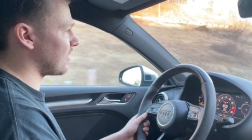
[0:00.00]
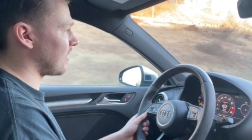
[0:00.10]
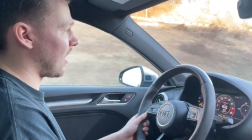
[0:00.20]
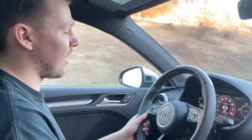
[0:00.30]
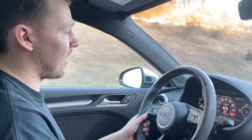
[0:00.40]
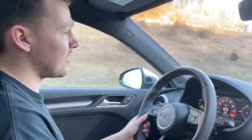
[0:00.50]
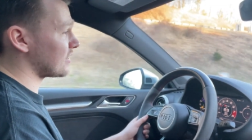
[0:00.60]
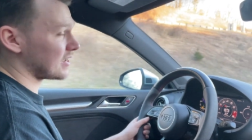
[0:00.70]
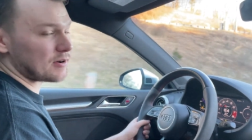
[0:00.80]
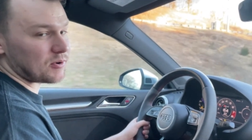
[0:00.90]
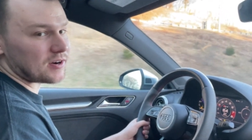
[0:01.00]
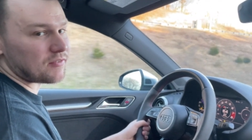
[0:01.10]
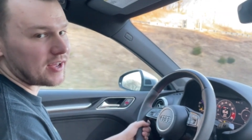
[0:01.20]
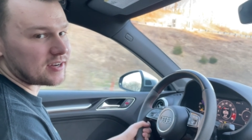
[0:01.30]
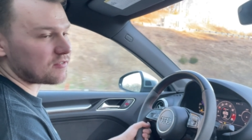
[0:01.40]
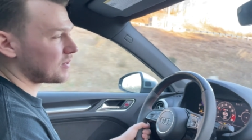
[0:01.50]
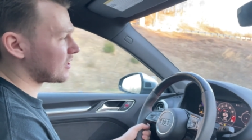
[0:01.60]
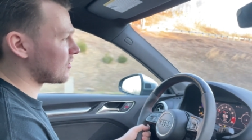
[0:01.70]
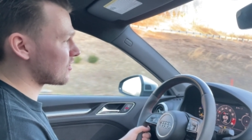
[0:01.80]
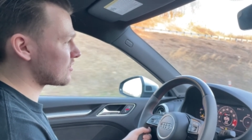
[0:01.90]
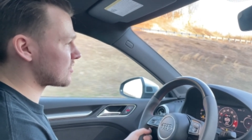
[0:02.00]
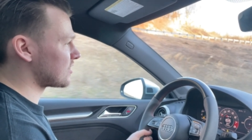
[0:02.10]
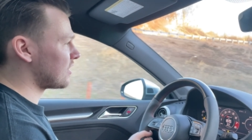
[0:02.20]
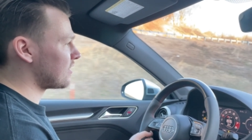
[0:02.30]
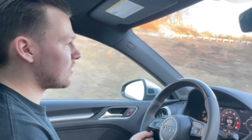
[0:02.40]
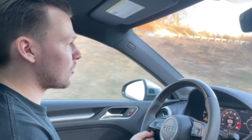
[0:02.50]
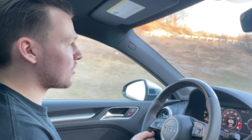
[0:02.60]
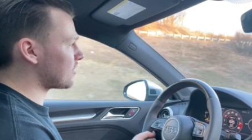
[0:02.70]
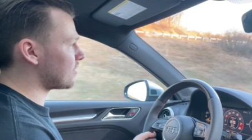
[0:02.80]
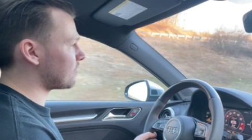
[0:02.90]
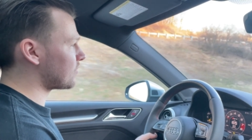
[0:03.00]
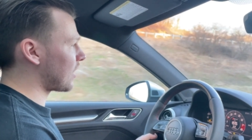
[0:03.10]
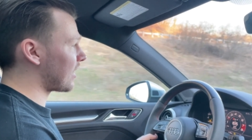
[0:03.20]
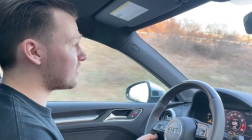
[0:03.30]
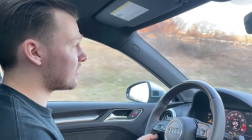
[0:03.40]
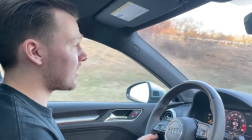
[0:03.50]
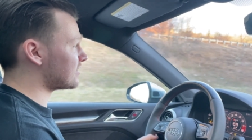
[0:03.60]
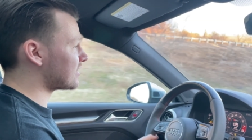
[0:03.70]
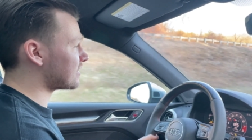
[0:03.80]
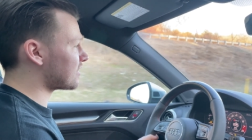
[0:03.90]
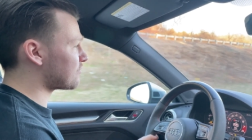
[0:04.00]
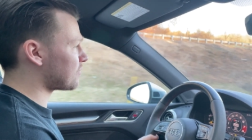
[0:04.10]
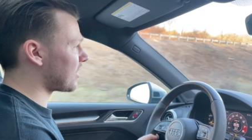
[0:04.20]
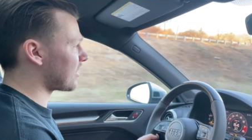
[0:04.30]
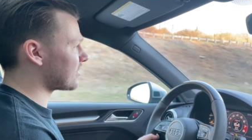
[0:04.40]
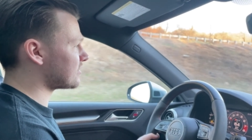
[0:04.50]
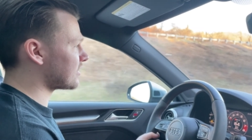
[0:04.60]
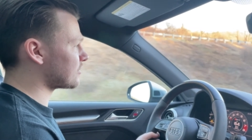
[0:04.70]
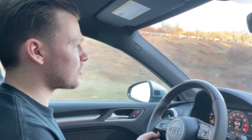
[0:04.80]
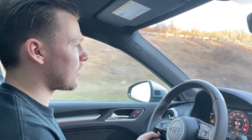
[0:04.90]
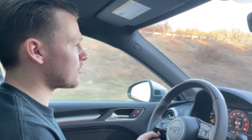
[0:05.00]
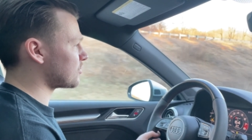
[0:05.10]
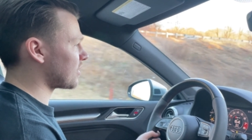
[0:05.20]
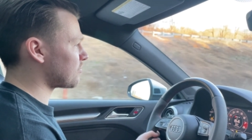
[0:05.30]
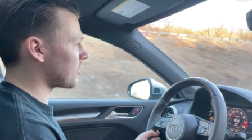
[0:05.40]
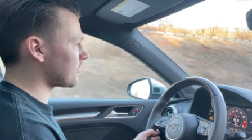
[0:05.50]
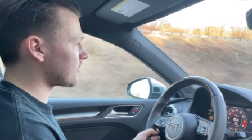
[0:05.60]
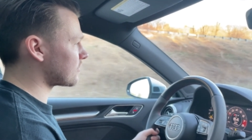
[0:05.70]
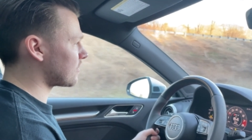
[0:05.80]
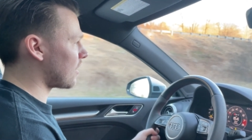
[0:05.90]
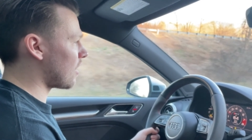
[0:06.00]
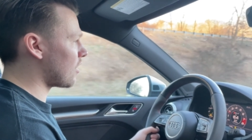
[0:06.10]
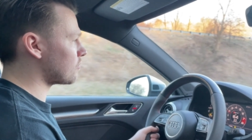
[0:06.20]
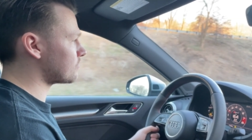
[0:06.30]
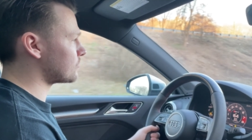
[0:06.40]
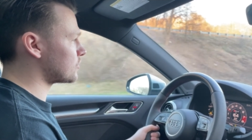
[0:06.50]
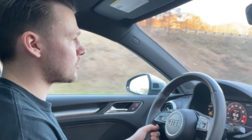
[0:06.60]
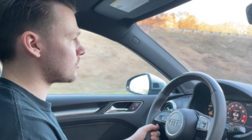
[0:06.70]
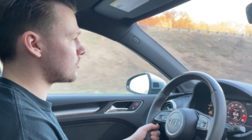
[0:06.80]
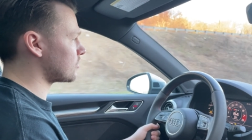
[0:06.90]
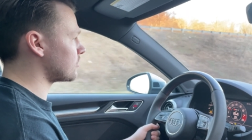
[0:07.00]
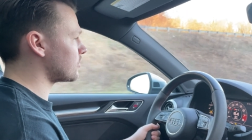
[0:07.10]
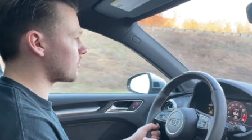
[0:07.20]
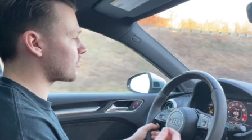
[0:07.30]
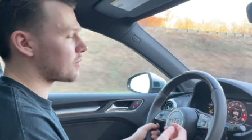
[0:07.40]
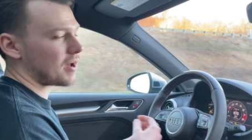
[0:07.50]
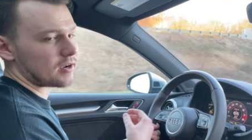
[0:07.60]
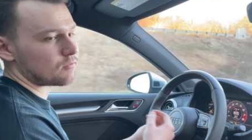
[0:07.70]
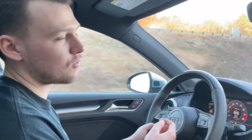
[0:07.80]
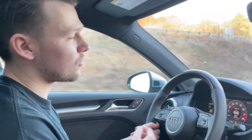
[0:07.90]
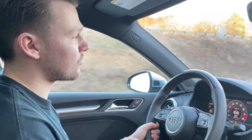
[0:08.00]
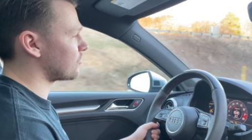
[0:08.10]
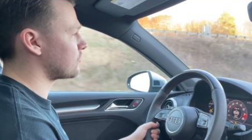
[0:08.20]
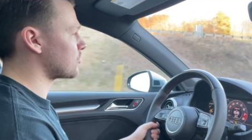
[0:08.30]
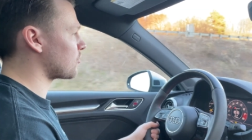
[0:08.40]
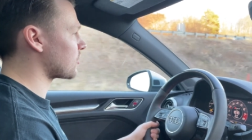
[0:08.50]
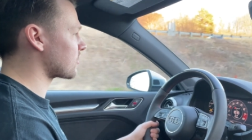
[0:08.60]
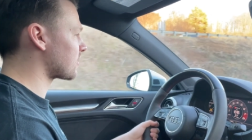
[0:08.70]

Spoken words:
I didn't get rid of any of my cars. I did give my daily driver to my brother to you know, get back and forth to work.